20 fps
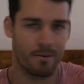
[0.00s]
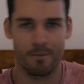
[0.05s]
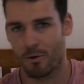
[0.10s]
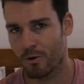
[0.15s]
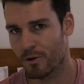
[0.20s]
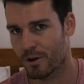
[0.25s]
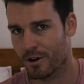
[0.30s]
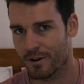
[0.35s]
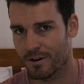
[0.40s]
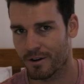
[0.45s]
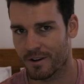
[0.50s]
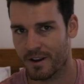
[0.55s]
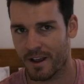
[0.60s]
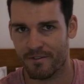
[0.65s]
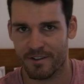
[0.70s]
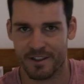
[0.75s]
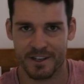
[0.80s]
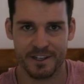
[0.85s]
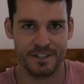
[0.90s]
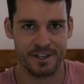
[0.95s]
I'm all good,
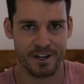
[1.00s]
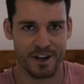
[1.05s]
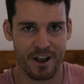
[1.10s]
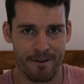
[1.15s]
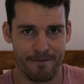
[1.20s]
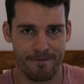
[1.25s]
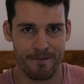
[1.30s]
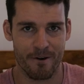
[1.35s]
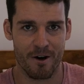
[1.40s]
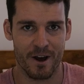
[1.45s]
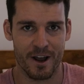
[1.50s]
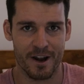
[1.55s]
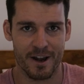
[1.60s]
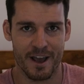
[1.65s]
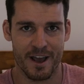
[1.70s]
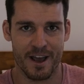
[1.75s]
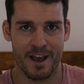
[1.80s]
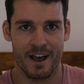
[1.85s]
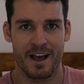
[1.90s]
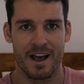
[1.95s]
everything should go fine
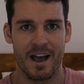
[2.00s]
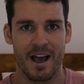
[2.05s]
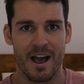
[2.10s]
now.